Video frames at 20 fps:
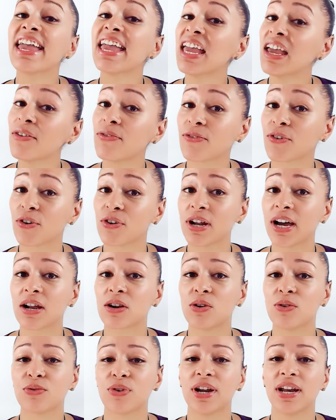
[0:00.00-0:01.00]
if you're not
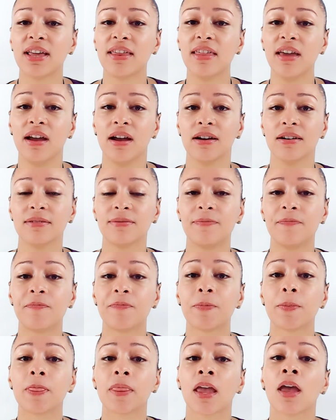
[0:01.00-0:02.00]
already there.
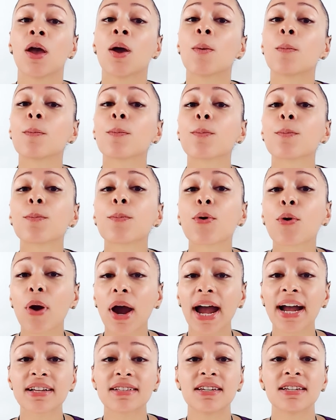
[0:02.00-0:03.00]

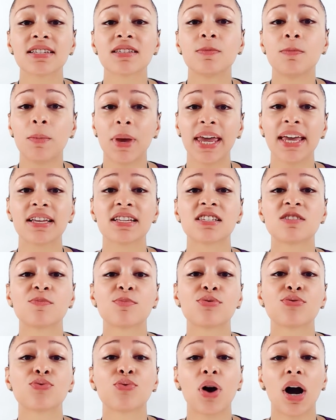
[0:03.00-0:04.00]
Practice makes
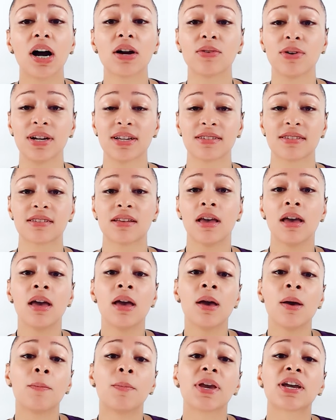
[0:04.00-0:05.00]
progress
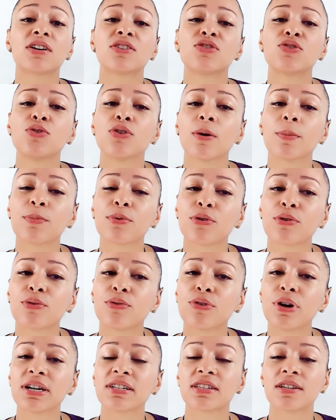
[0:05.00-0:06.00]
because you're
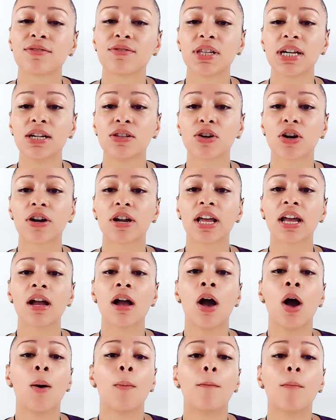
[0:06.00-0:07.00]
progressively learning
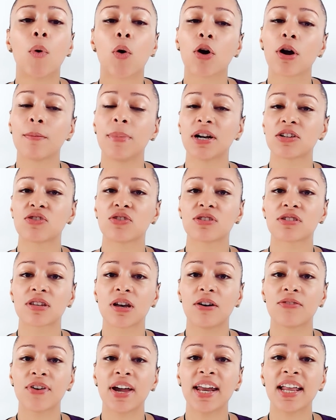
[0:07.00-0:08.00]
more about
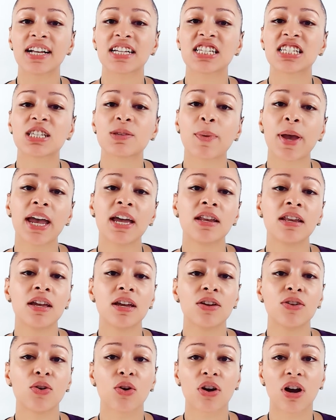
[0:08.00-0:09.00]
yourself and
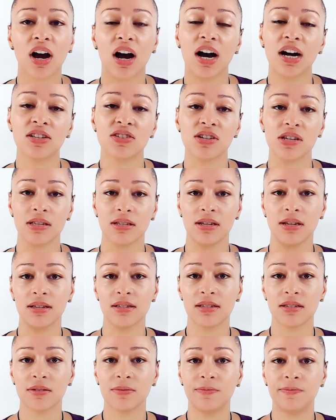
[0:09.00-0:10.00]
expanding your
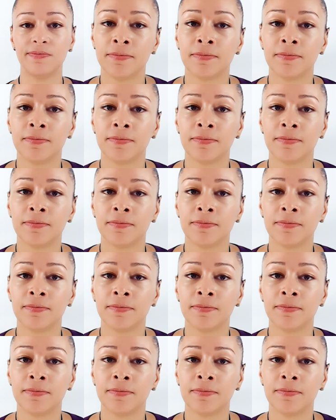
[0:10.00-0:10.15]
consciousness.